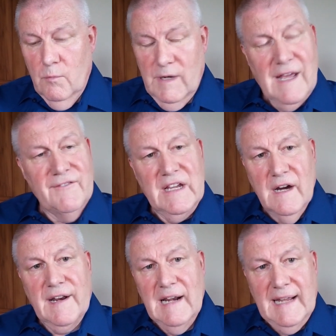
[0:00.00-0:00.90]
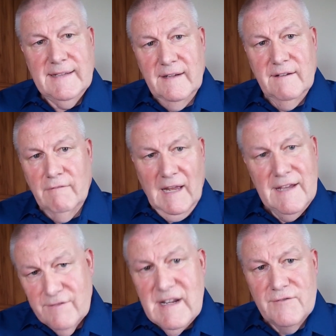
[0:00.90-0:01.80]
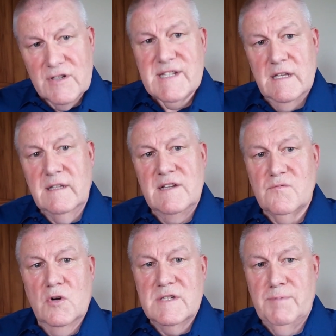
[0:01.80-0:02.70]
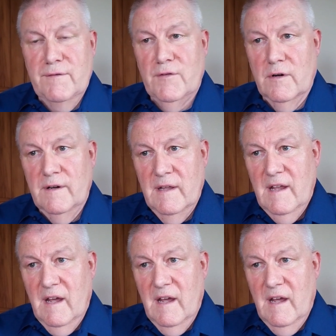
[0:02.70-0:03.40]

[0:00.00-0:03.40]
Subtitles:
with having got elected. Well, I have never said these words before.